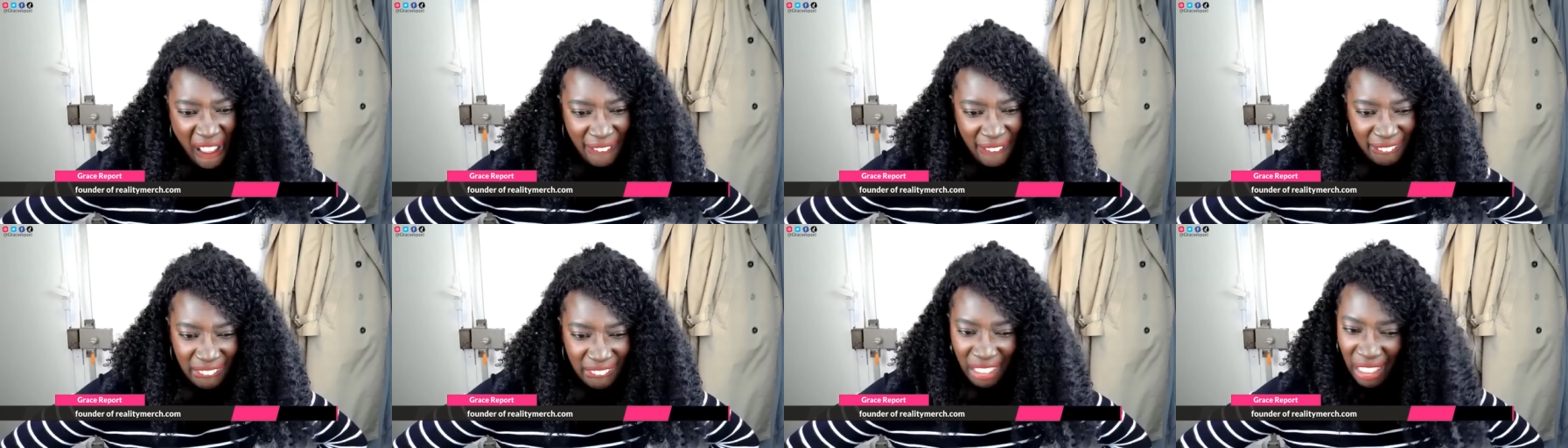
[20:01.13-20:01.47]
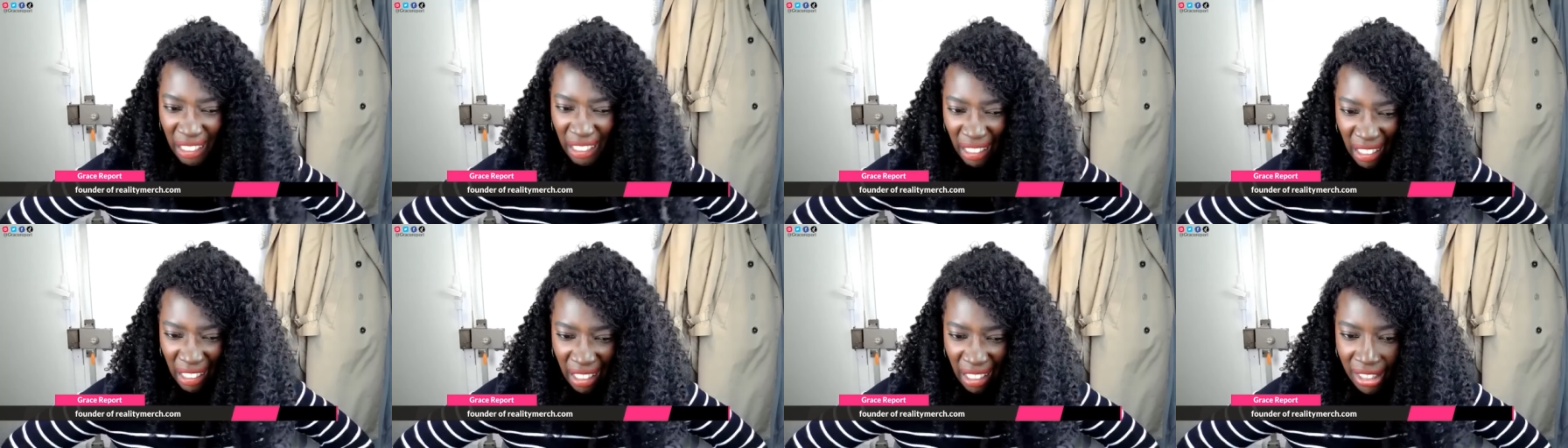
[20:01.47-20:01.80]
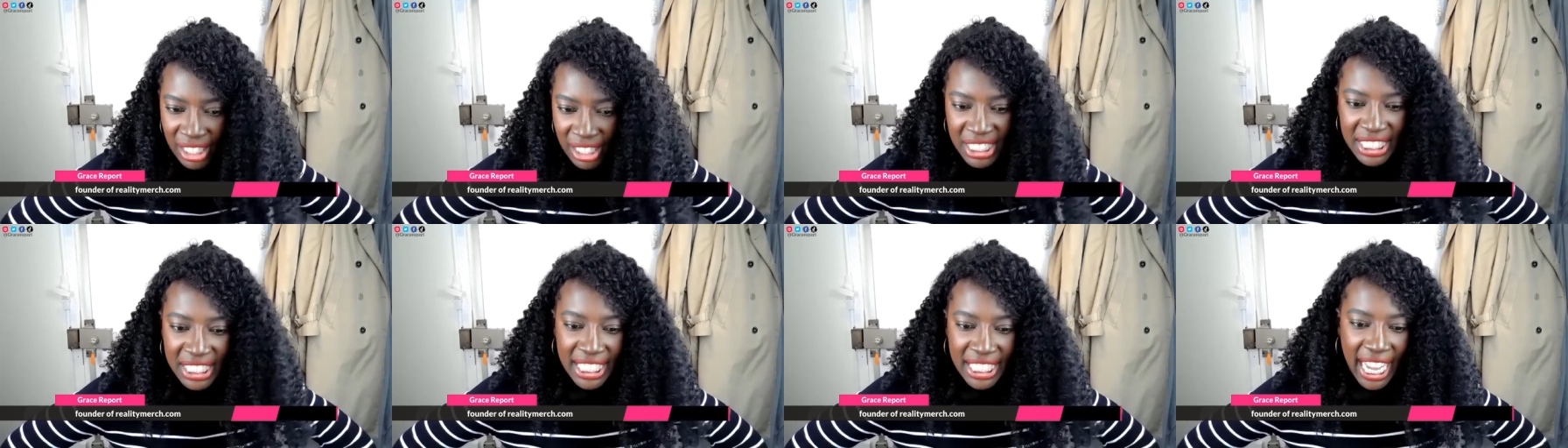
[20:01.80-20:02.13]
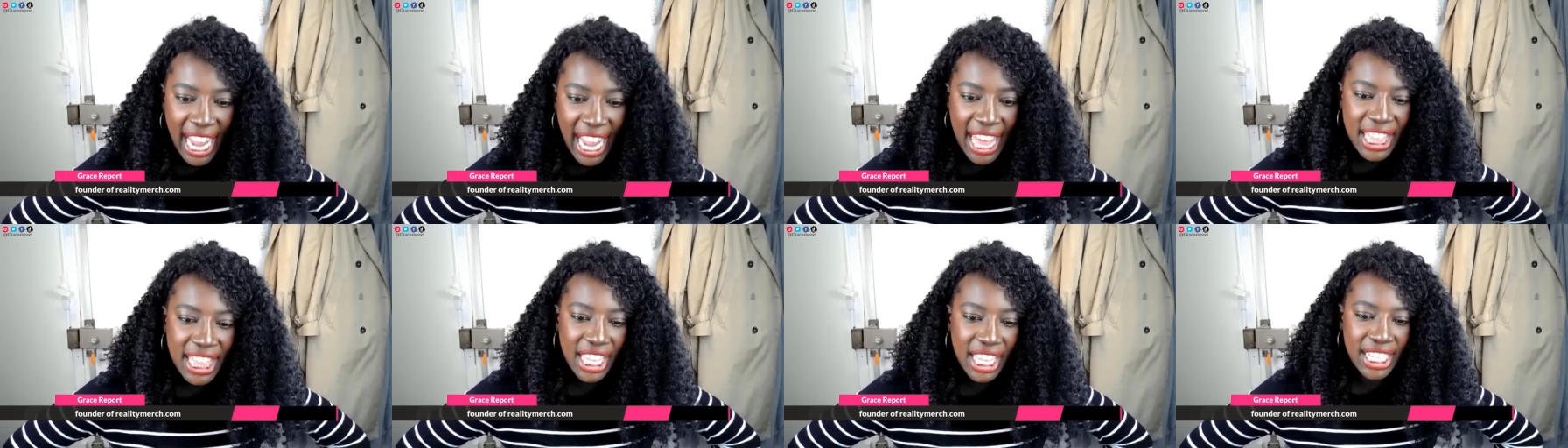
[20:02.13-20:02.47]
Huh?
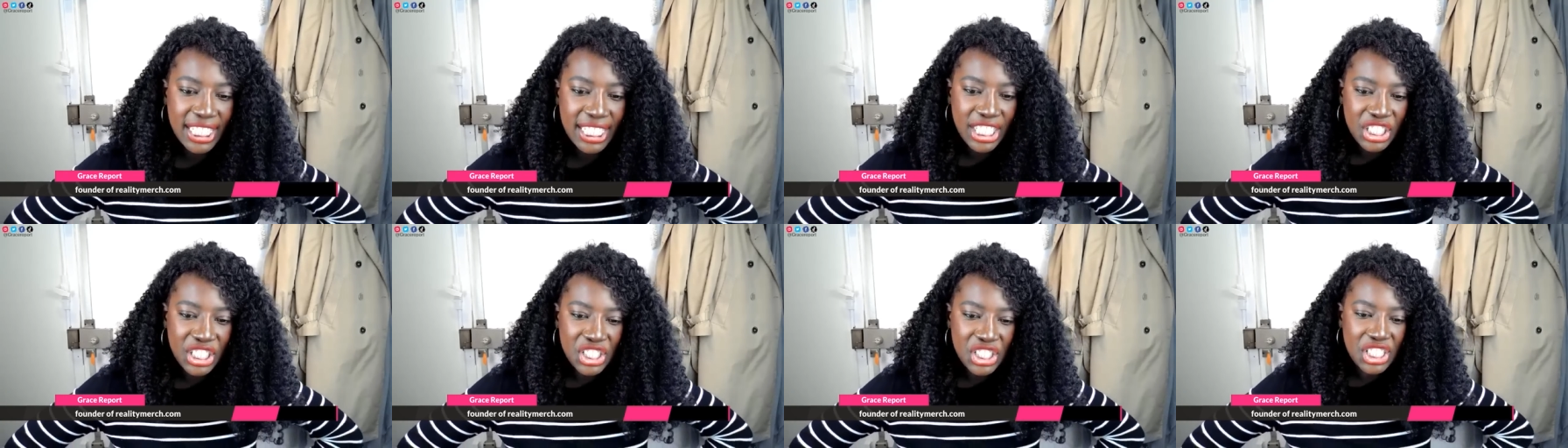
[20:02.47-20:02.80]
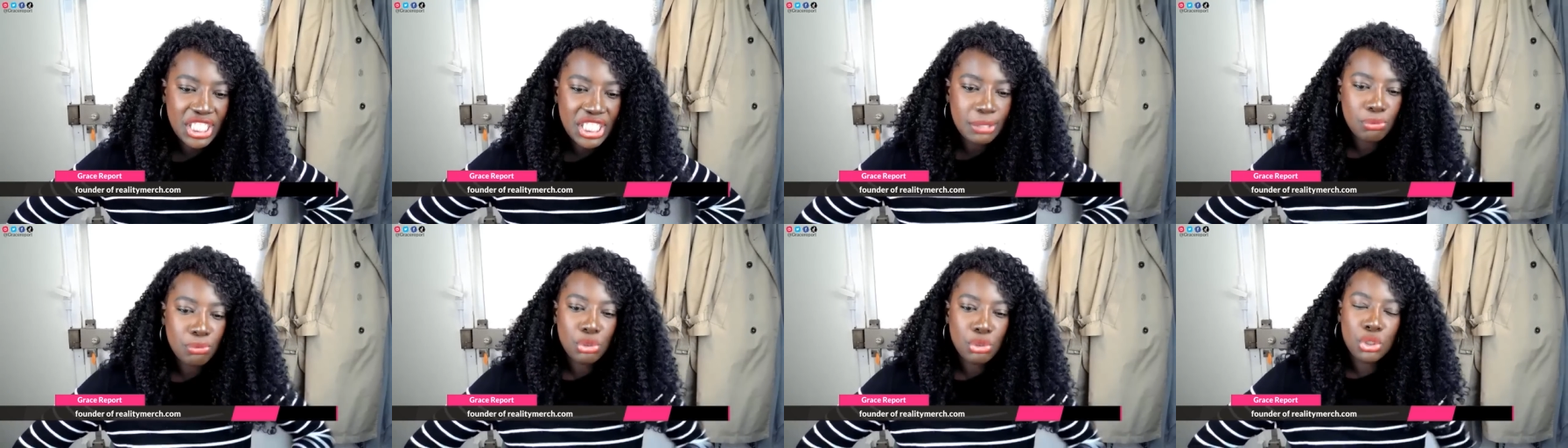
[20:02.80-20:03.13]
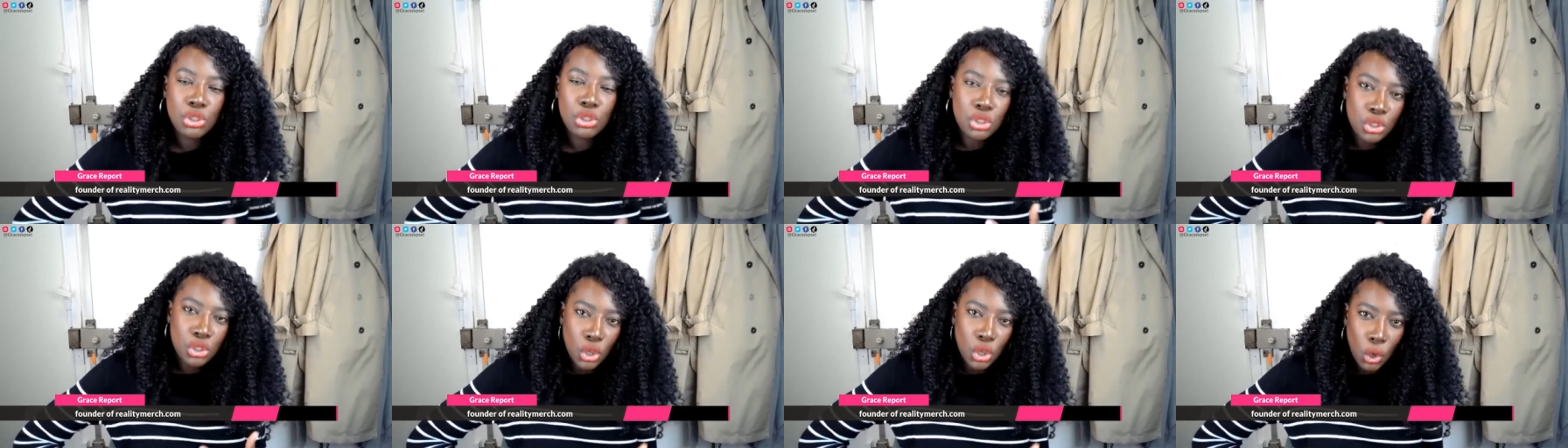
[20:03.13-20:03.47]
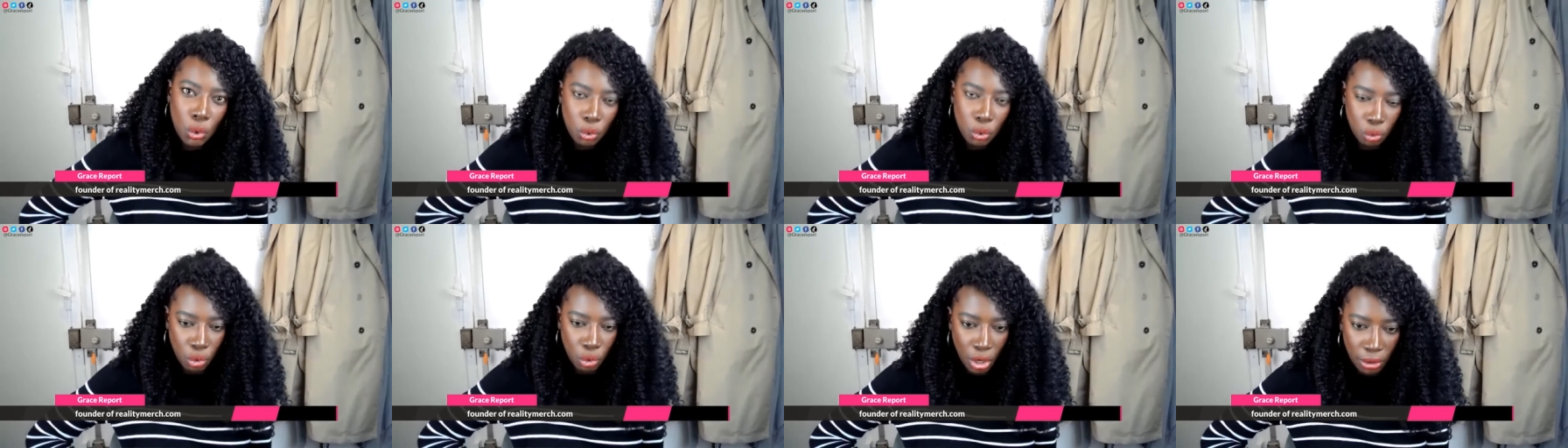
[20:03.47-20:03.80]
And then he just seems so
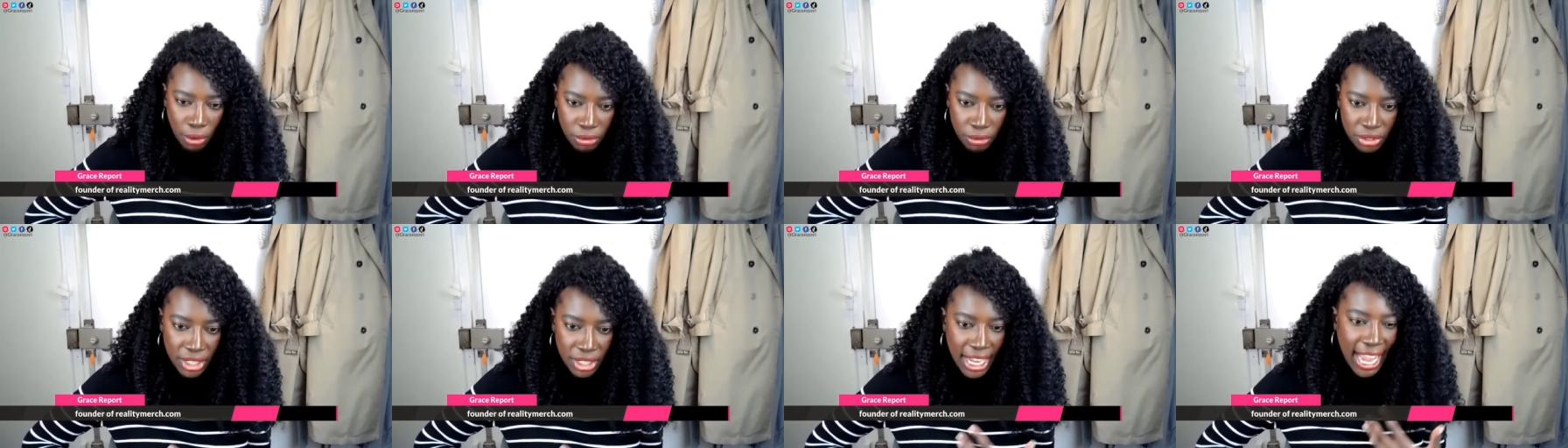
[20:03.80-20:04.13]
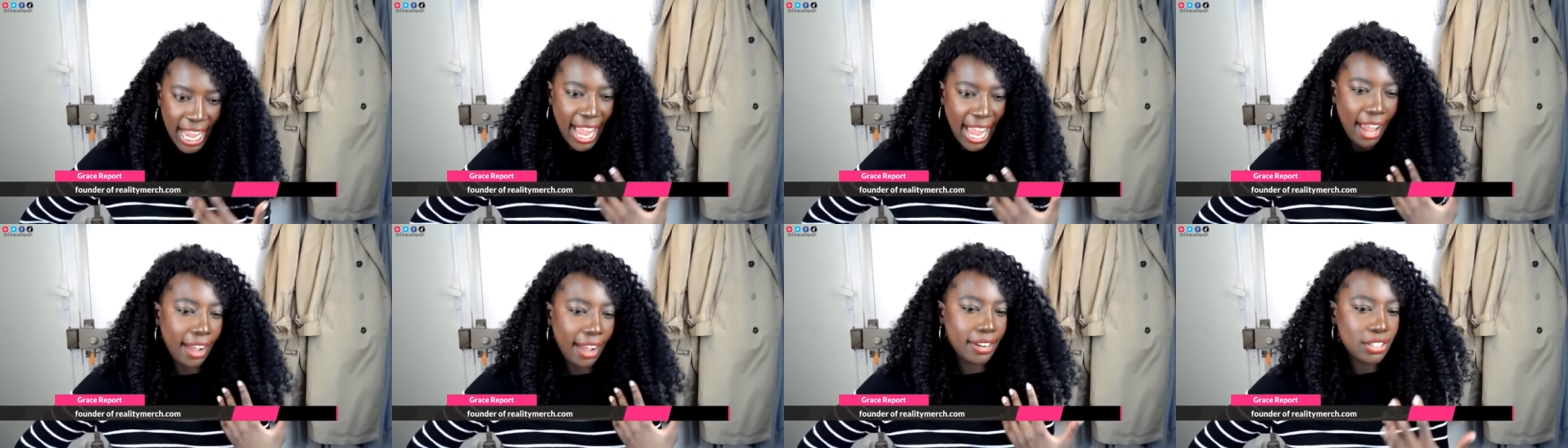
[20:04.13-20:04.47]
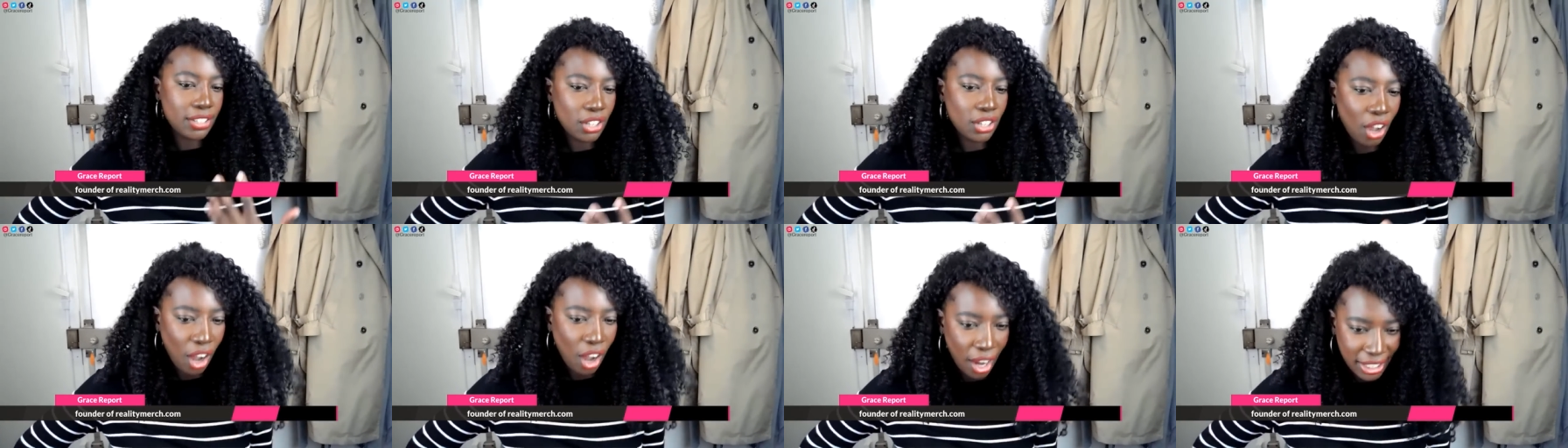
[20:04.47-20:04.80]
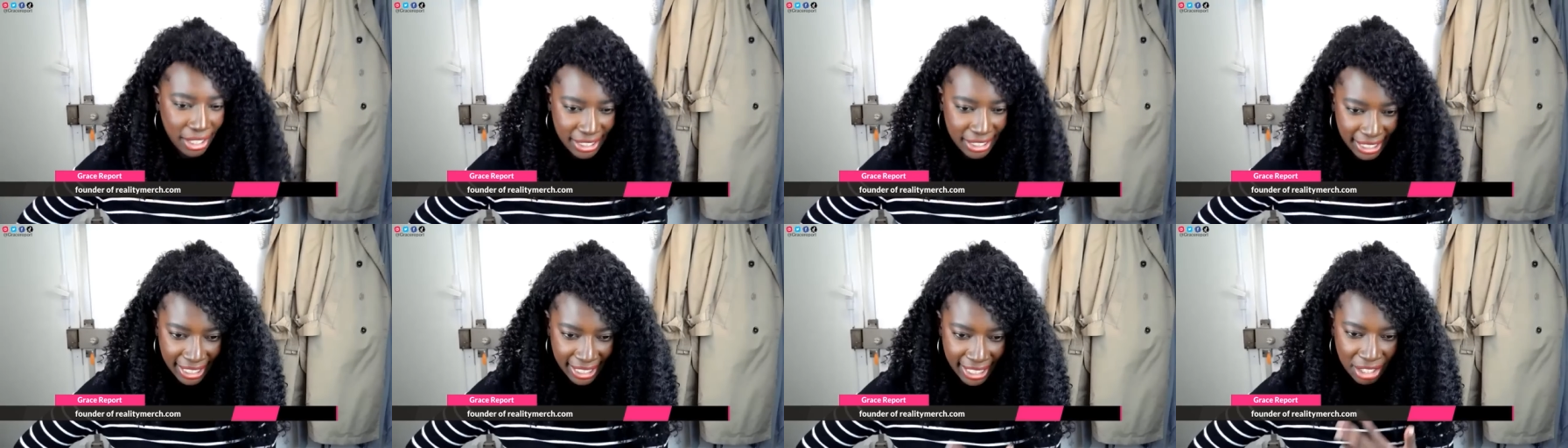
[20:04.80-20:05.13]
gross and
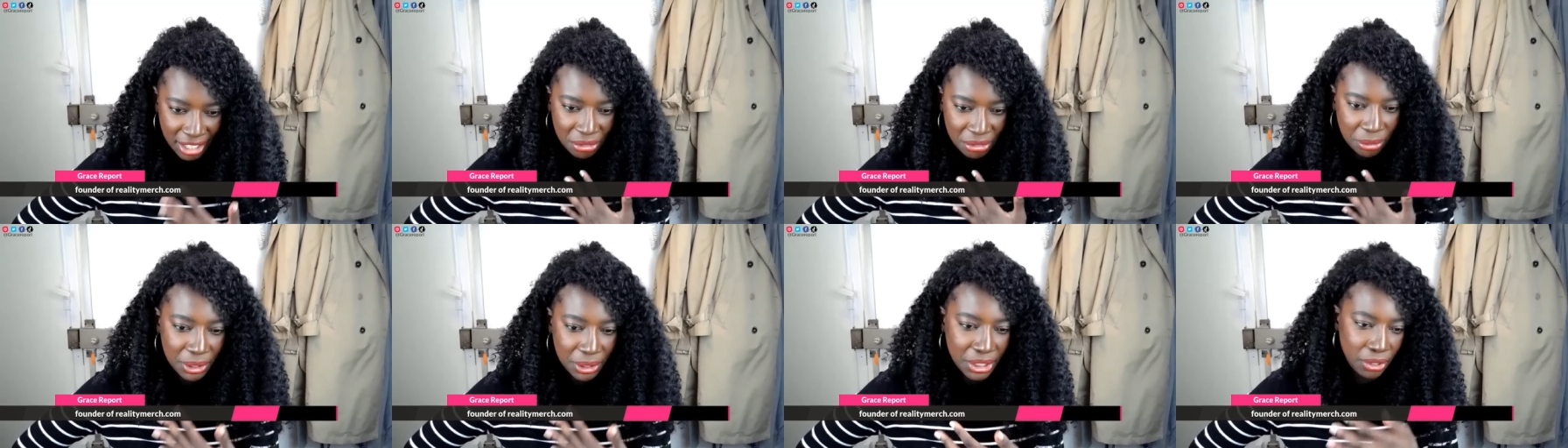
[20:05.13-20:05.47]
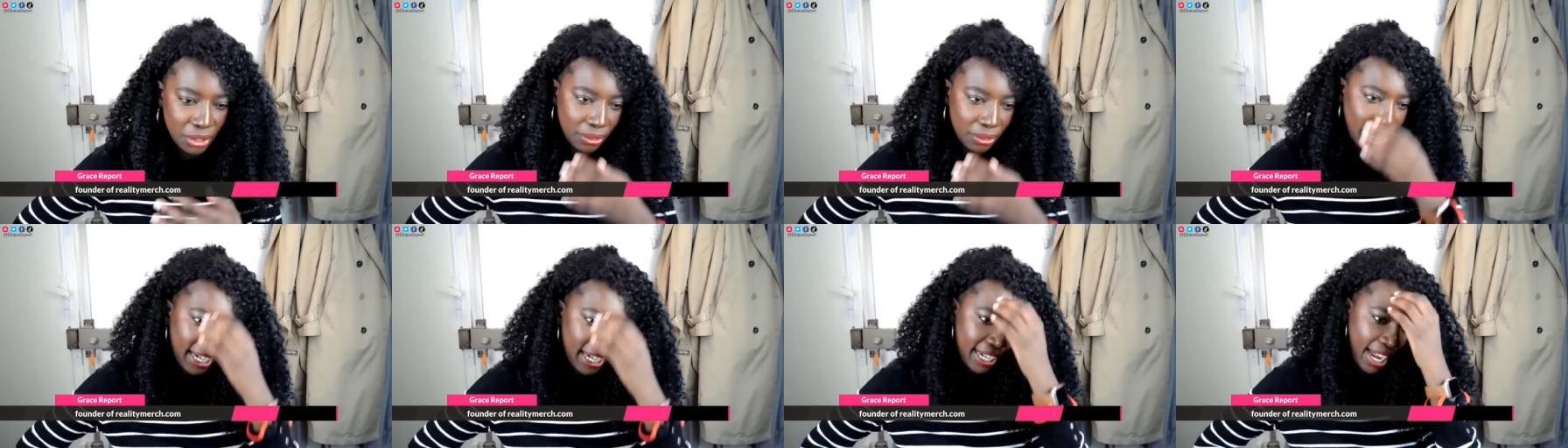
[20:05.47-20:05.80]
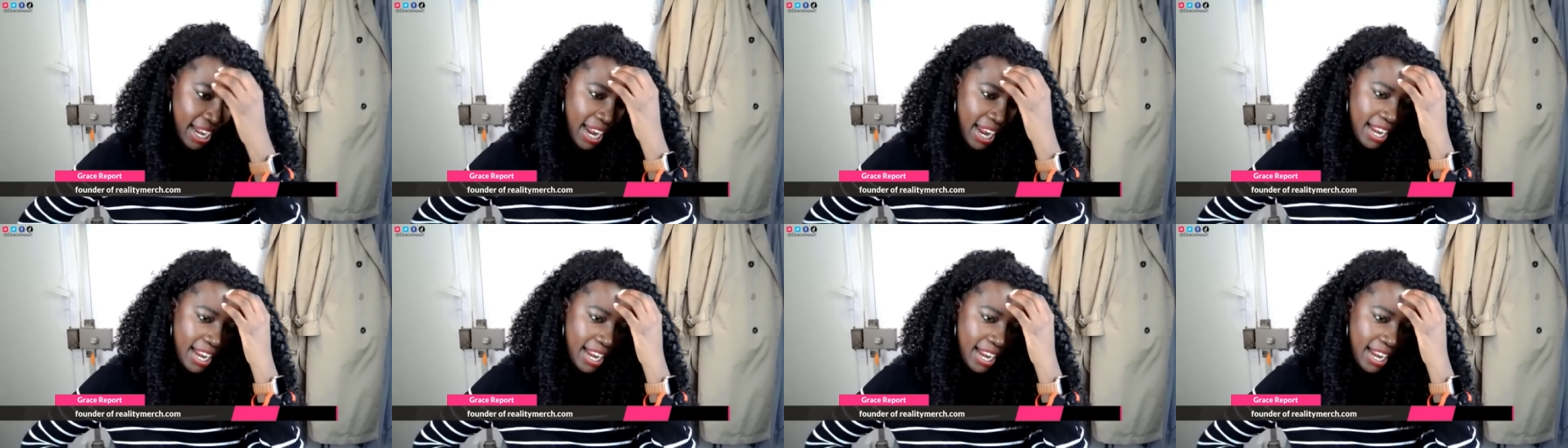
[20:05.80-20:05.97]
toxic. And I really don't like it.